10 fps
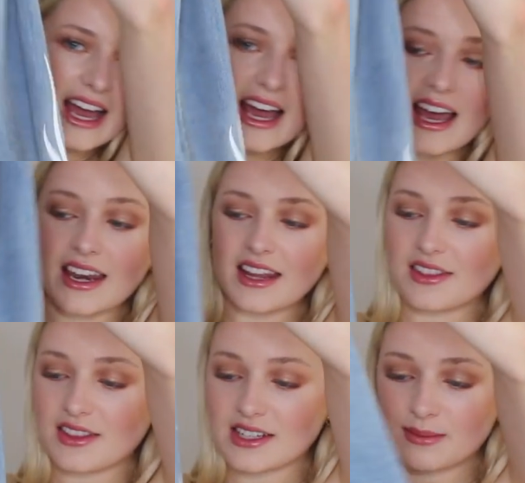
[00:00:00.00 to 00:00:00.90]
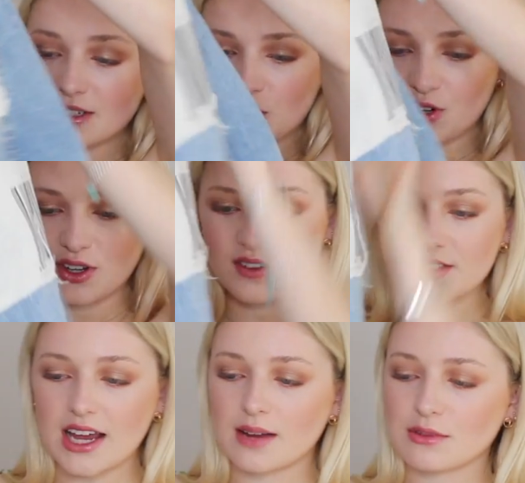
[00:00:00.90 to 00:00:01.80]
And this material of
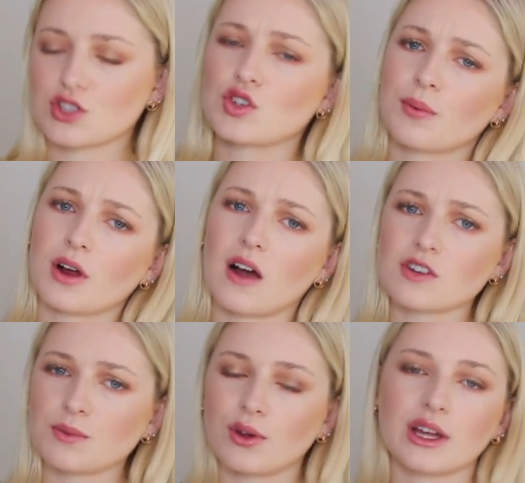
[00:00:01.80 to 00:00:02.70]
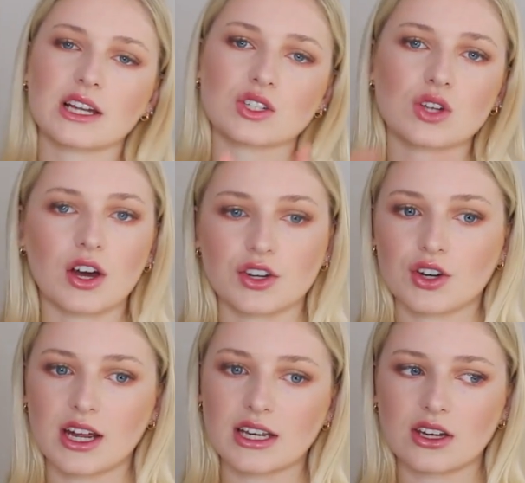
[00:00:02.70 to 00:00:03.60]
denim is super comfortable and it's under
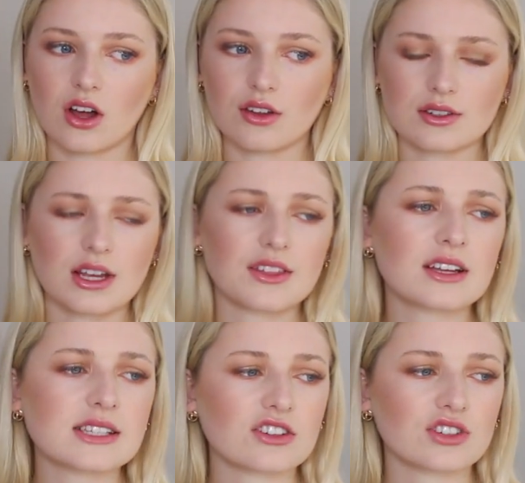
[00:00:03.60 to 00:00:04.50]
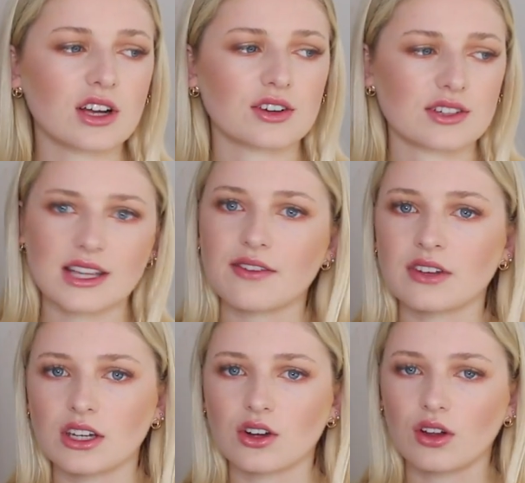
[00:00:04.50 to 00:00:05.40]
$80. I think it's actually under
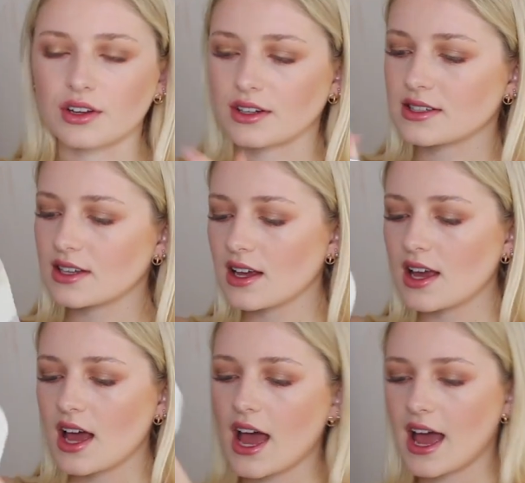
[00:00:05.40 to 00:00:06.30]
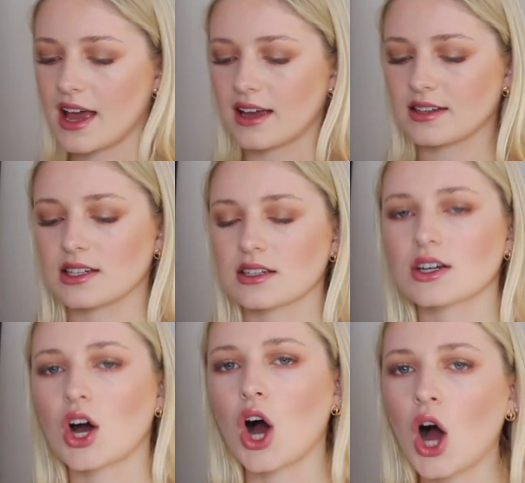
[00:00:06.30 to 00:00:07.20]
$70. And
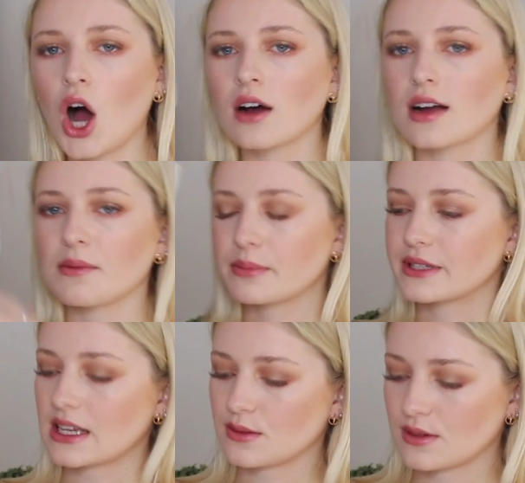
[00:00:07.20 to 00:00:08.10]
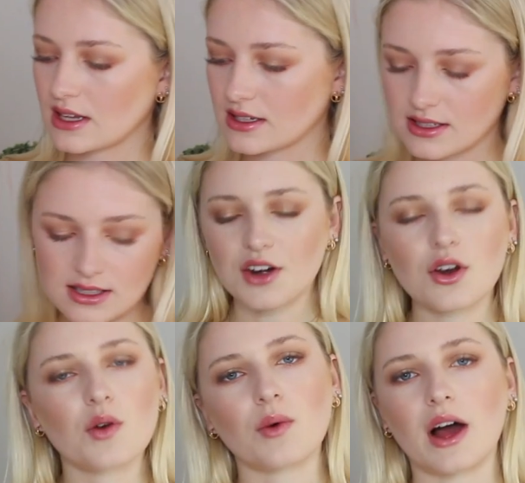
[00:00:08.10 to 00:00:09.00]
Oh, I'm obsessed with this. I don't
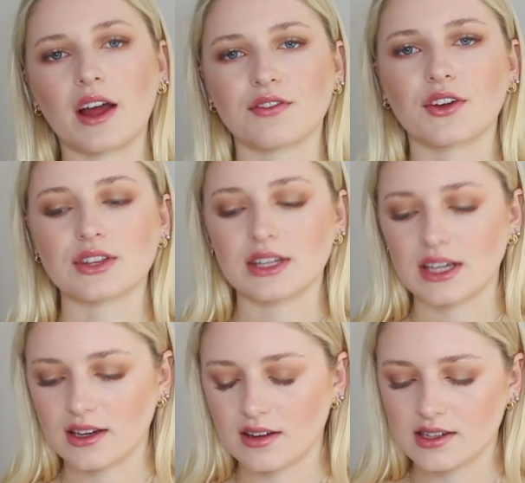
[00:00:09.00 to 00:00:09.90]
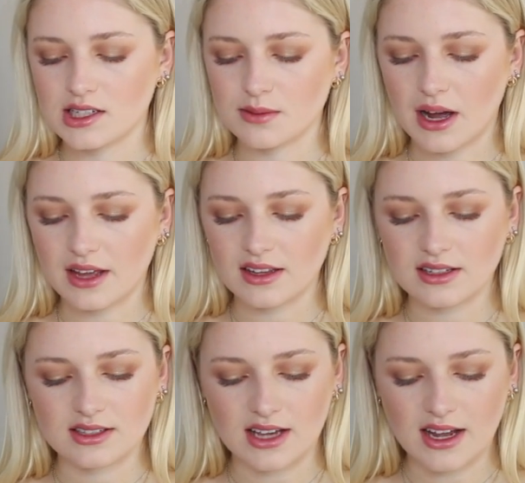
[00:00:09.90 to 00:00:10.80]
know why I felt the need to buy
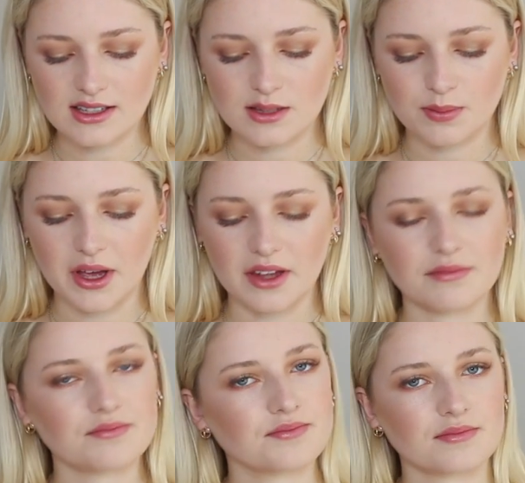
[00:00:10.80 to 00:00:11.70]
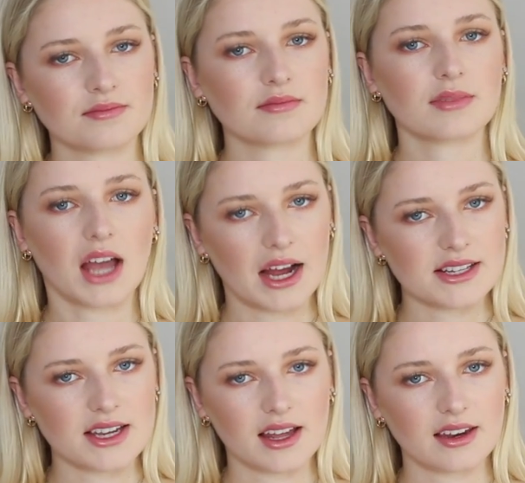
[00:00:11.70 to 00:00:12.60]
these sets, but I
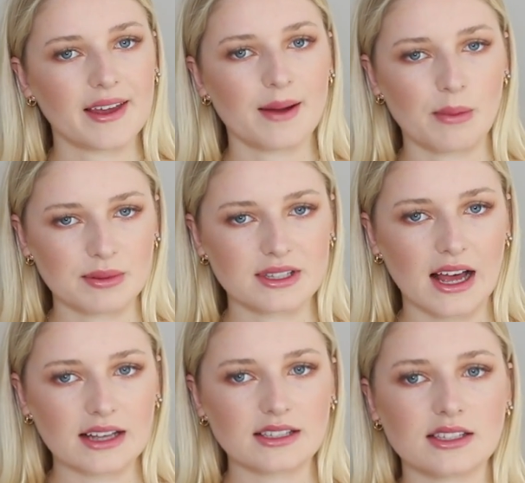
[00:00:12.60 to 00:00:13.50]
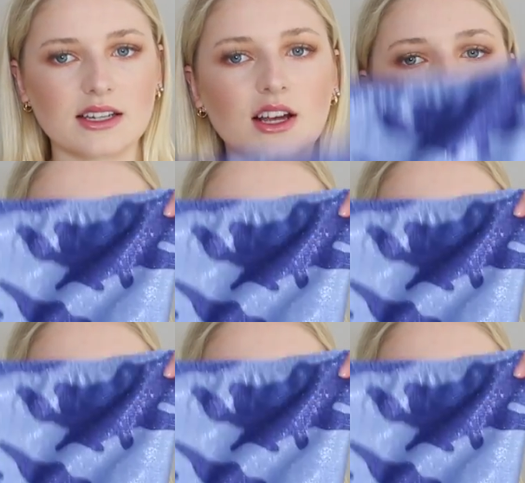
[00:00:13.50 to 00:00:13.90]
did and I'm obsessed.